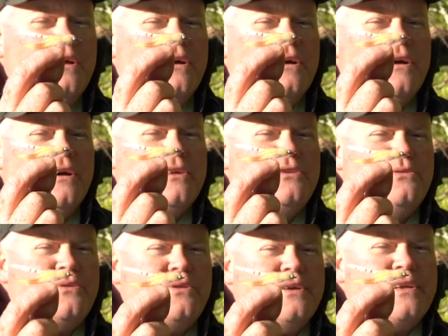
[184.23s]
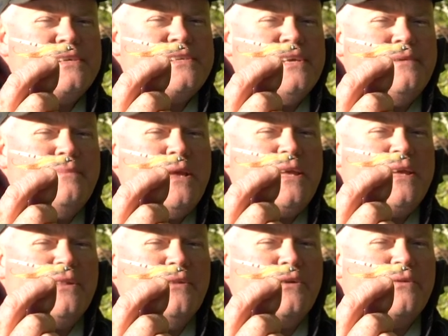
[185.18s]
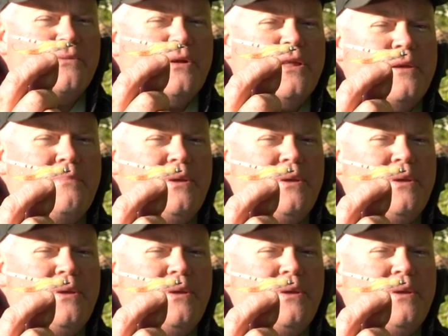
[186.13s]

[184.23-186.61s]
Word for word: uh, do things that make it look really